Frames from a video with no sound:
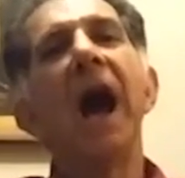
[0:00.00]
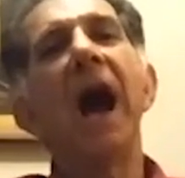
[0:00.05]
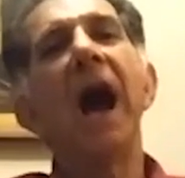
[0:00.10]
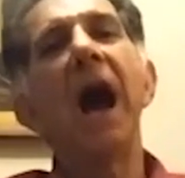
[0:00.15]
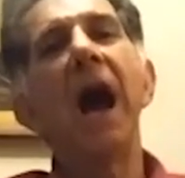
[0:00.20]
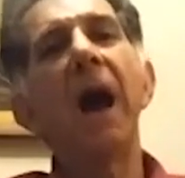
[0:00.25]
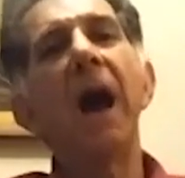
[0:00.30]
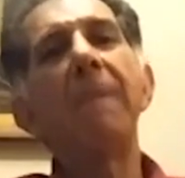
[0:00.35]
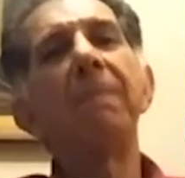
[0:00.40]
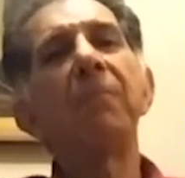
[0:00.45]

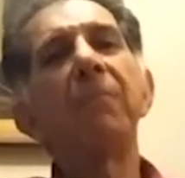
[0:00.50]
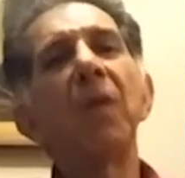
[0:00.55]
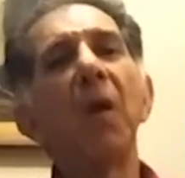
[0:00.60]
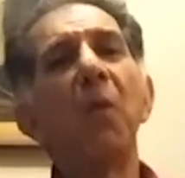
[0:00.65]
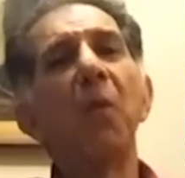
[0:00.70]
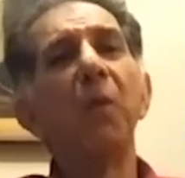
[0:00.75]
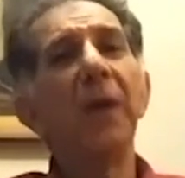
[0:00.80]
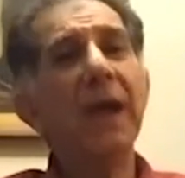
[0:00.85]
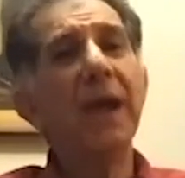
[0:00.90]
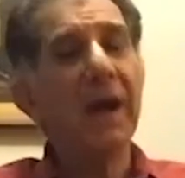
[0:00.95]
uh,
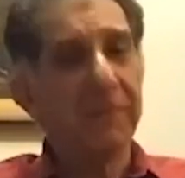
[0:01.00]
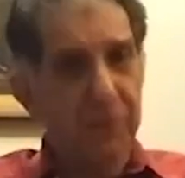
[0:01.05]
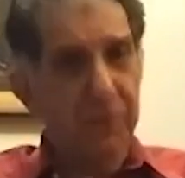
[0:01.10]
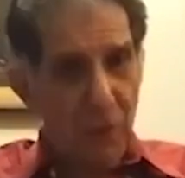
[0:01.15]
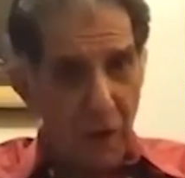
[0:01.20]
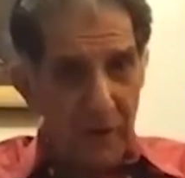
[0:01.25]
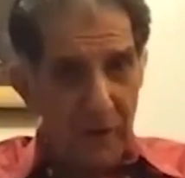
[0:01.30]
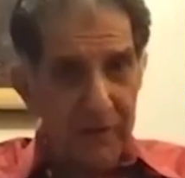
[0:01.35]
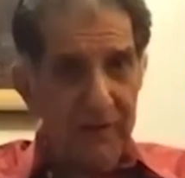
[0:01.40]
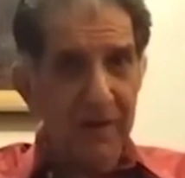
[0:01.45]
we of
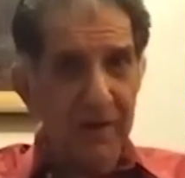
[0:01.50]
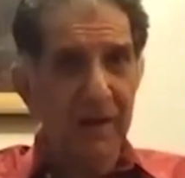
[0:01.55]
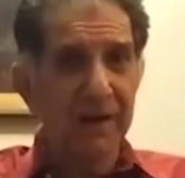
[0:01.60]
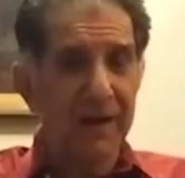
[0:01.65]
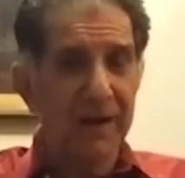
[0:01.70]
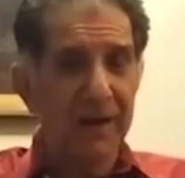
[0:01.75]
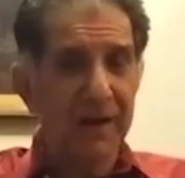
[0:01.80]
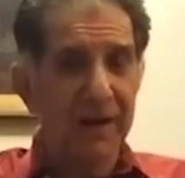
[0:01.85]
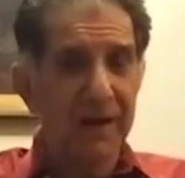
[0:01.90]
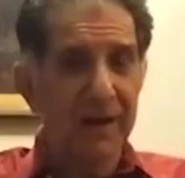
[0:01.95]
course
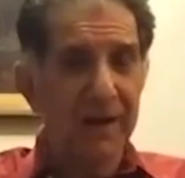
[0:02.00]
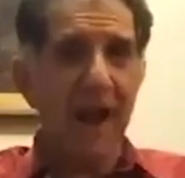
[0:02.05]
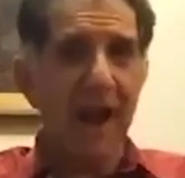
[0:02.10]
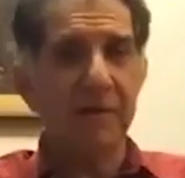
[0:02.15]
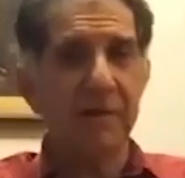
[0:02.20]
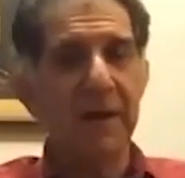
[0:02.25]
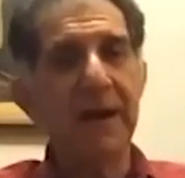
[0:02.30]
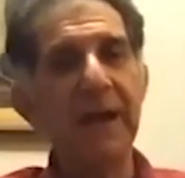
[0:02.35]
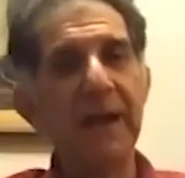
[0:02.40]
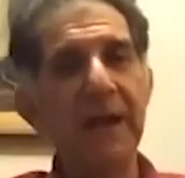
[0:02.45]
did start
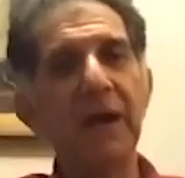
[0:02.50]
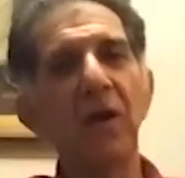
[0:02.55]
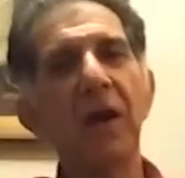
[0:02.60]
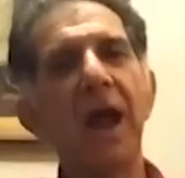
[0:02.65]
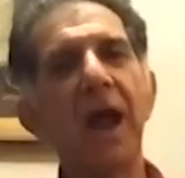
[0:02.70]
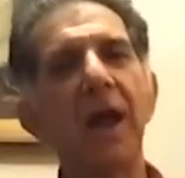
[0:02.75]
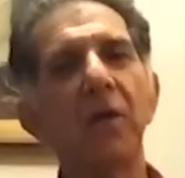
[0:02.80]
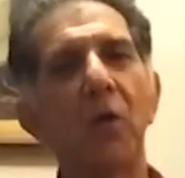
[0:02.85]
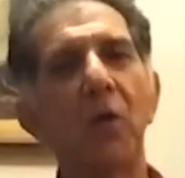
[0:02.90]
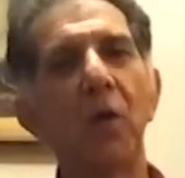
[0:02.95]
reading
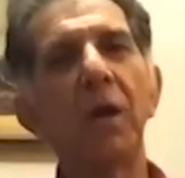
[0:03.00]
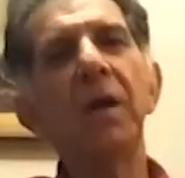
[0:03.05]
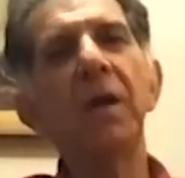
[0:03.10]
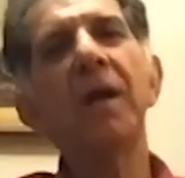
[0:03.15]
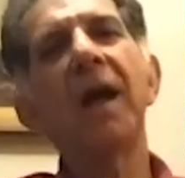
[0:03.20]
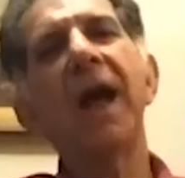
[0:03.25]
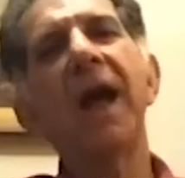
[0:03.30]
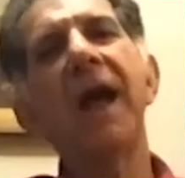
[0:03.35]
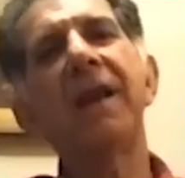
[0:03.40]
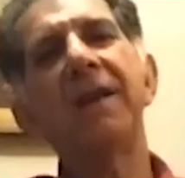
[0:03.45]
on our own
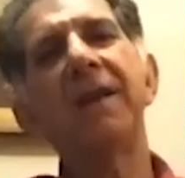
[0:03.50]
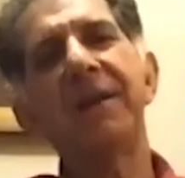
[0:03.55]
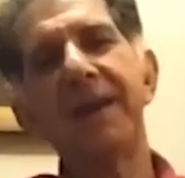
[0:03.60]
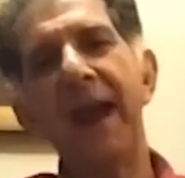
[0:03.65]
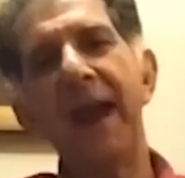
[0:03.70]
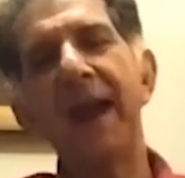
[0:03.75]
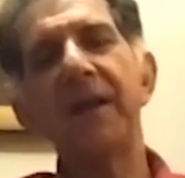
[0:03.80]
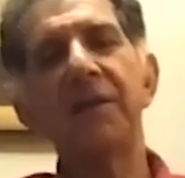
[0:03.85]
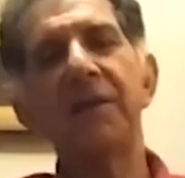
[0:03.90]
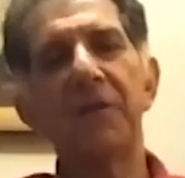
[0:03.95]
at
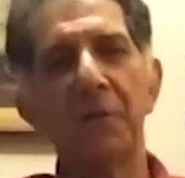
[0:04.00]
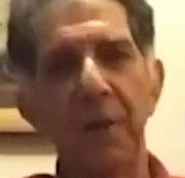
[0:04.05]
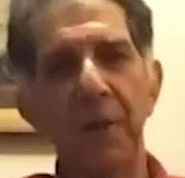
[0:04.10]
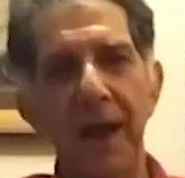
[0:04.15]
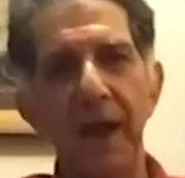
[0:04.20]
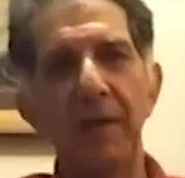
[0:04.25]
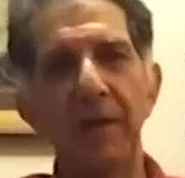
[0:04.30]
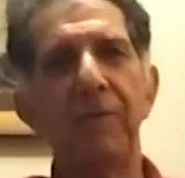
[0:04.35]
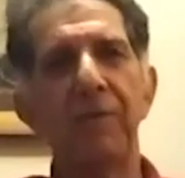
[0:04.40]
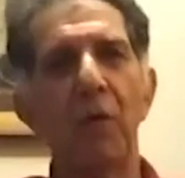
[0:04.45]
10
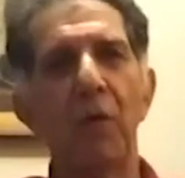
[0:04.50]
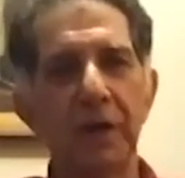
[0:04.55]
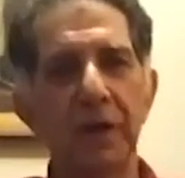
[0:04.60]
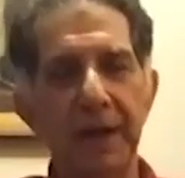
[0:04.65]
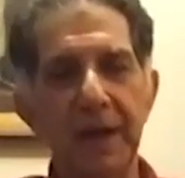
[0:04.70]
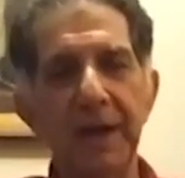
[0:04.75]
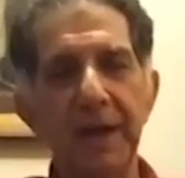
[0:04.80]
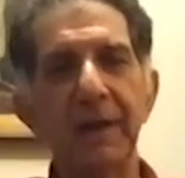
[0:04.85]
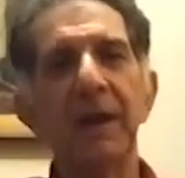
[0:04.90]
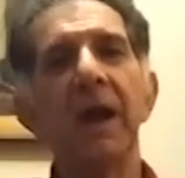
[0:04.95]
12
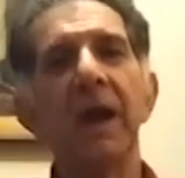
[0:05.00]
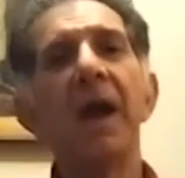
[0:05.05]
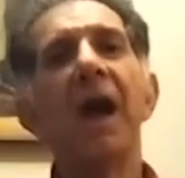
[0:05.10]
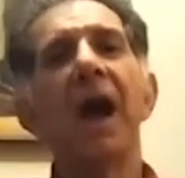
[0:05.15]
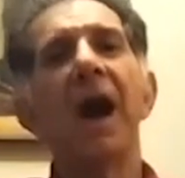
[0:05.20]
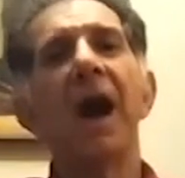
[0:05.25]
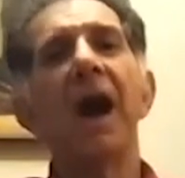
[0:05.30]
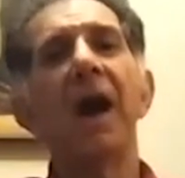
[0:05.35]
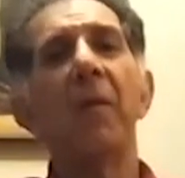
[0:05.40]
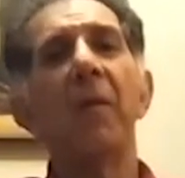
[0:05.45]
14
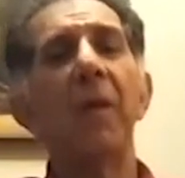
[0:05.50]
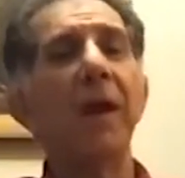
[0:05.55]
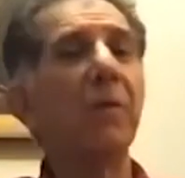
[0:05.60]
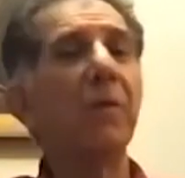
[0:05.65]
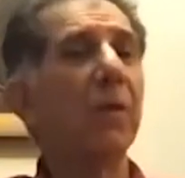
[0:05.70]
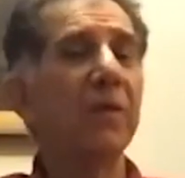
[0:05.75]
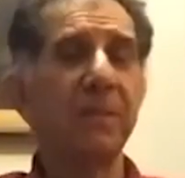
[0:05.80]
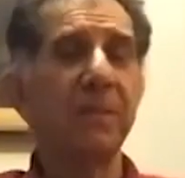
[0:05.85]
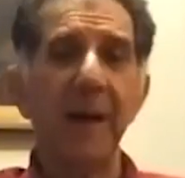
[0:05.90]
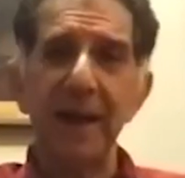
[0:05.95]
uh,
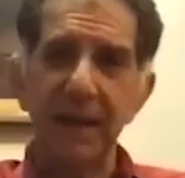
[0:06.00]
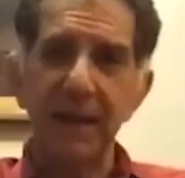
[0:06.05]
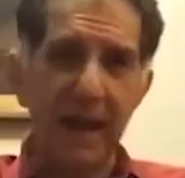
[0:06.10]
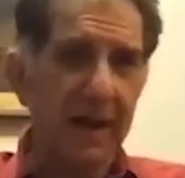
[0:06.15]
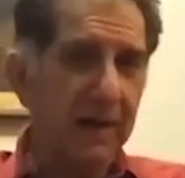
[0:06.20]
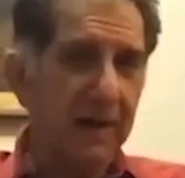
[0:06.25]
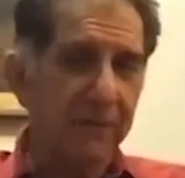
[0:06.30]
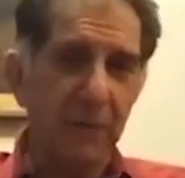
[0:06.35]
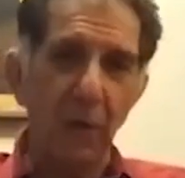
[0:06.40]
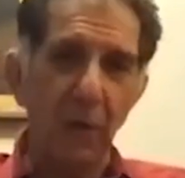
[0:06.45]
one was by
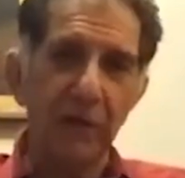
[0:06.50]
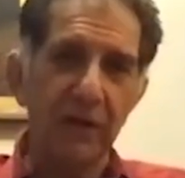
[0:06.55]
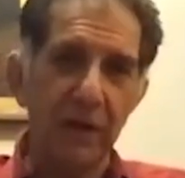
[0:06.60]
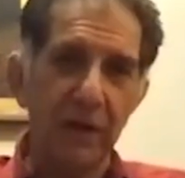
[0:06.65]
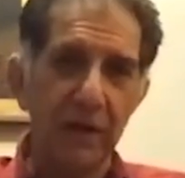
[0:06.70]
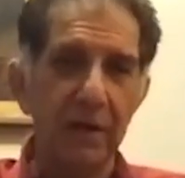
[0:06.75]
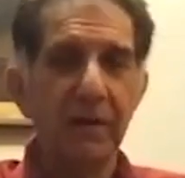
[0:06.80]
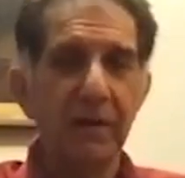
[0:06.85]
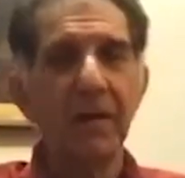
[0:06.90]
then, of course, in